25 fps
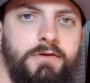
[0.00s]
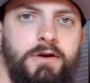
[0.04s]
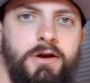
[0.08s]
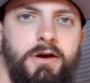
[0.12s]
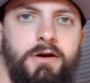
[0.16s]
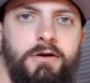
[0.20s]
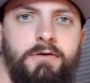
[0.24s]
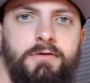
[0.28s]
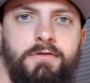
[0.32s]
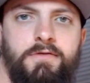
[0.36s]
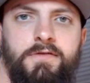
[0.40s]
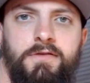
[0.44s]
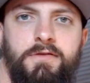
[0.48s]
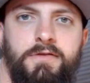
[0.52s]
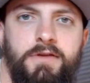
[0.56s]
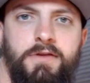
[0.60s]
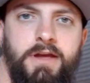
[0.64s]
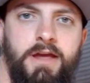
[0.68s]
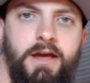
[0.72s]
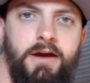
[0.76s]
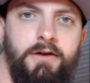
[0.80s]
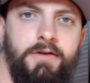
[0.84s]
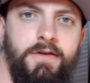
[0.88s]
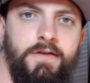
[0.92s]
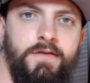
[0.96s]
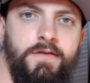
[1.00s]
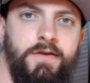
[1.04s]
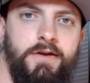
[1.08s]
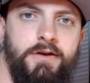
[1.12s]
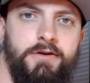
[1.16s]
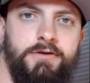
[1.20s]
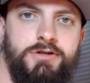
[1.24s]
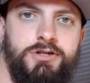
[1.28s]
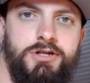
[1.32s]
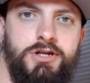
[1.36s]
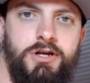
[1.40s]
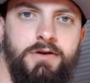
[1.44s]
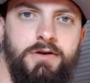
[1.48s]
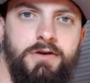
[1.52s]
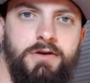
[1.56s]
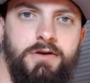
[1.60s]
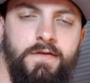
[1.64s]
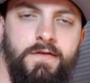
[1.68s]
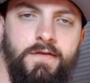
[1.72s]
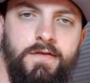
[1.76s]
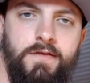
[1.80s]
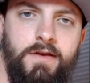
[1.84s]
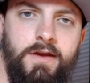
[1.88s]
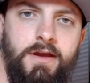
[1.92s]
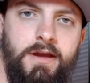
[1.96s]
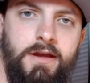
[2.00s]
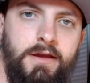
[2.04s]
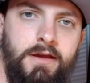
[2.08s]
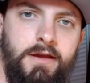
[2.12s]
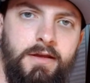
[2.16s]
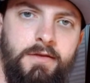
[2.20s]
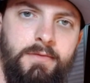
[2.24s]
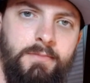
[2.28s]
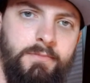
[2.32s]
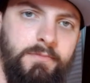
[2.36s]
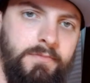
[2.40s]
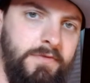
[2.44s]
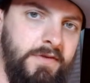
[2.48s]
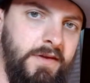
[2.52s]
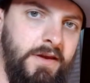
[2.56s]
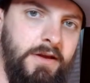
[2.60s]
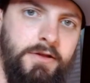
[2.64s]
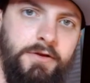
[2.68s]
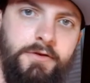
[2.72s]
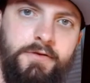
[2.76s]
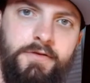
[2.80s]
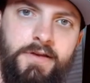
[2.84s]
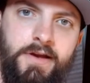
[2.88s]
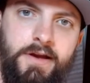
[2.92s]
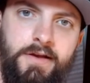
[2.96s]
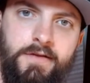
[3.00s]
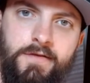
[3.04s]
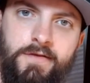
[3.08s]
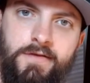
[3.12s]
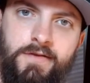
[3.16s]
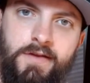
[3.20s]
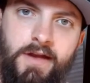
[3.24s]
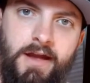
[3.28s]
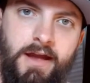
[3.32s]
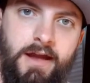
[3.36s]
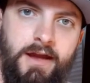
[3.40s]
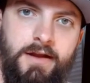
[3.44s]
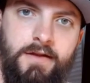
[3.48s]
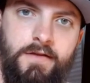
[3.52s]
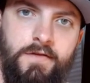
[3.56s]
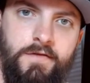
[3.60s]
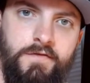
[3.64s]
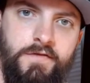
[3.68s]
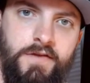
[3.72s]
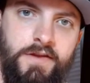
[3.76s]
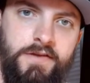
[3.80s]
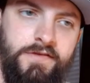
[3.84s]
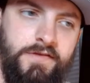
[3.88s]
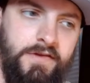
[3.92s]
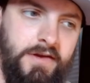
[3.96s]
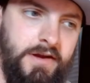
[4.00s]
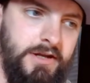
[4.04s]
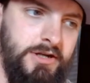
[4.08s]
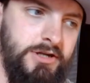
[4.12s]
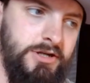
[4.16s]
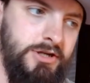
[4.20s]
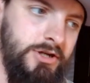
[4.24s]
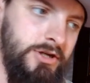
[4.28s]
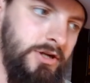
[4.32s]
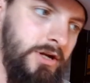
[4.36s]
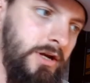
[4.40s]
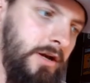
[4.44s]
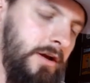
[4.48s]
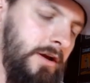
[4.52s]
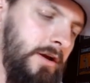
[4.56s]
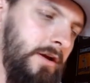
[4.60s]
go to the County Center show, and see dealers like Stan's Vintage.